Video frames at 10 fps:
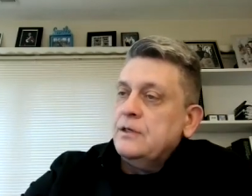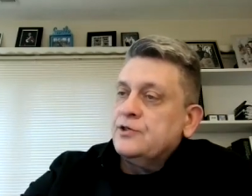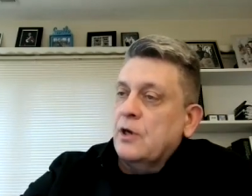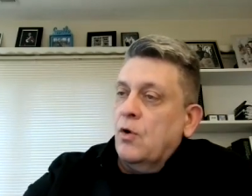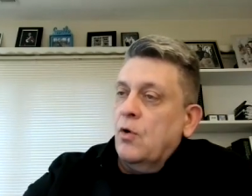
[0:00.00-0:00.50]

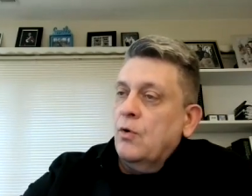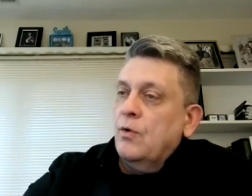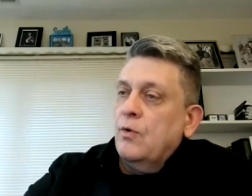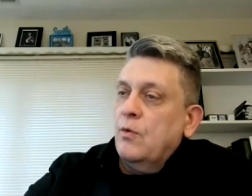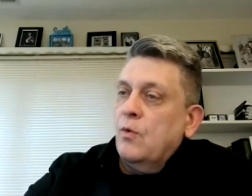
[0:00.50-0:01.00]
So
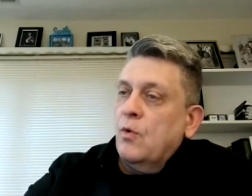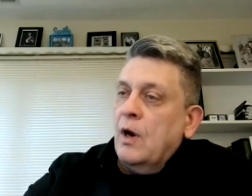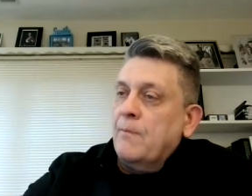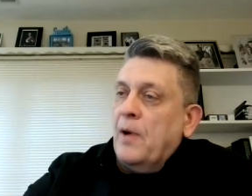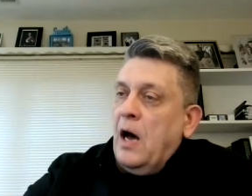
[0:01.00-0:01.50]

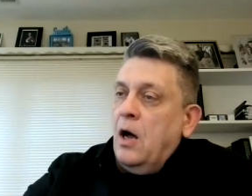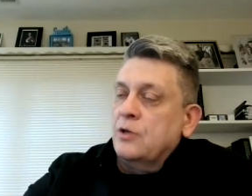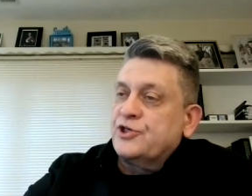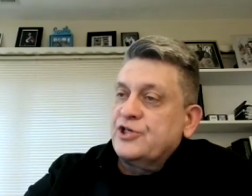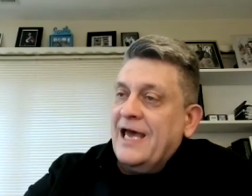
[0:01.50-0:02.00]
what
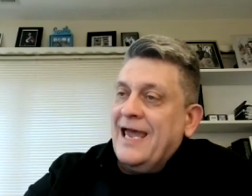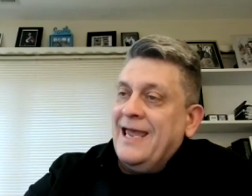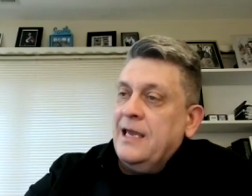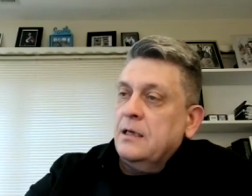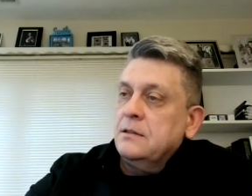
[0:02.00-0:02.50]
Paul's
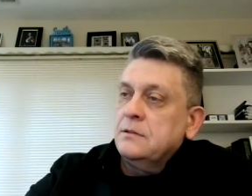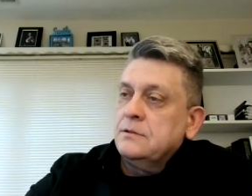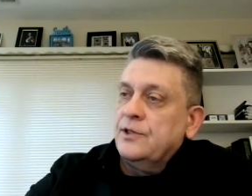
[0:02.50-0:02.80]
saying